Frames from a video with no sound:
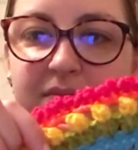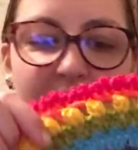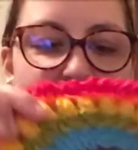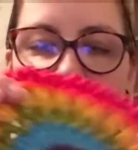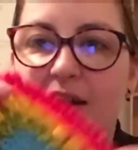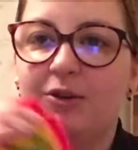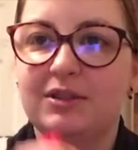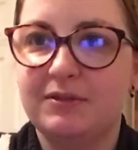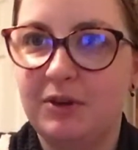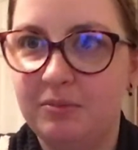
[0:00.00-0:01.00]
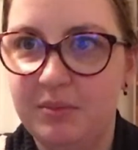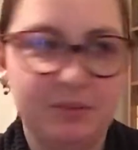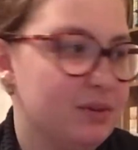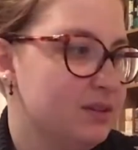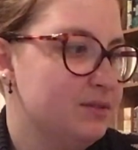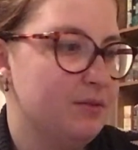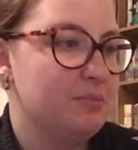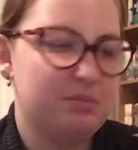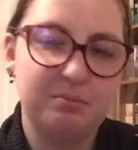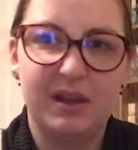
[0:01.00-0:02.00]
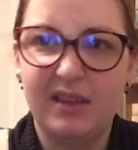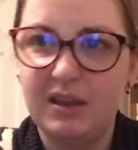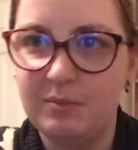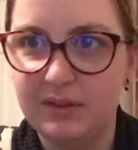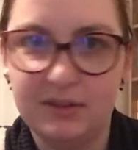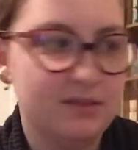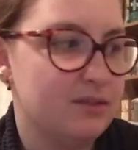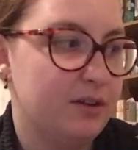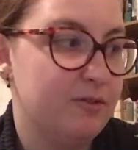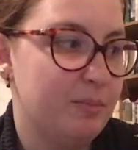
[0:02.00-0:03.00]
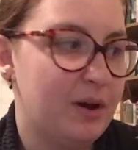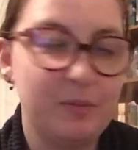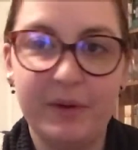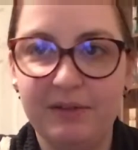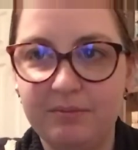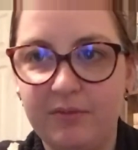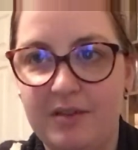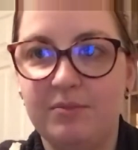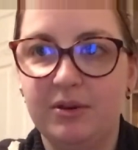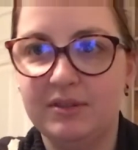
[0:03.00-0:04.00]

I get lots of compliments from my neighbours and stuff about my rainbows